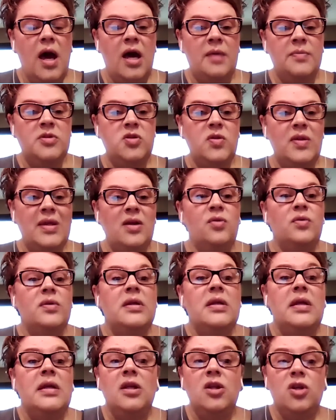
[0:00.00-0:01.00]
So they don't
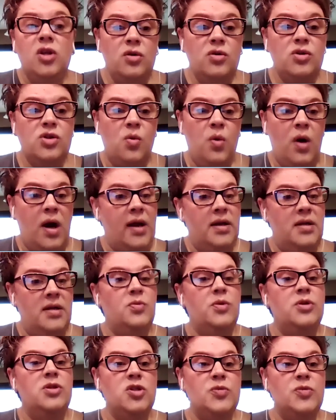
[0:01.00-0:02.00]
need huge quantities,
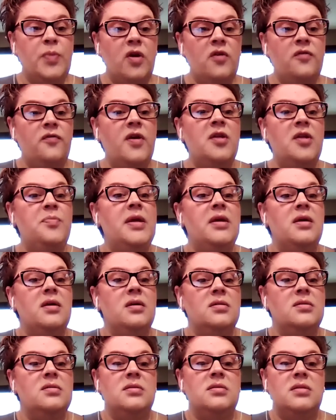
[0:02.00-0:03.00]
which is perfect,
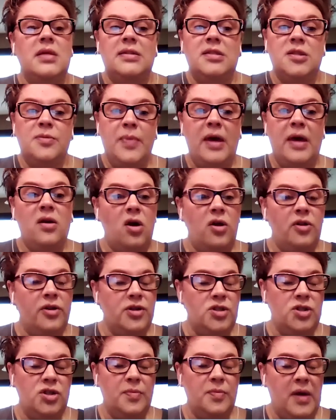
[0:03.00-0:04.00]
because that's about all
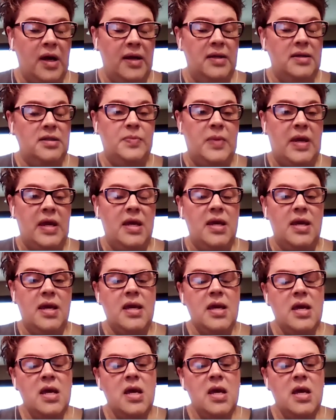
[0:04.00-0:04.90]
that your body's making.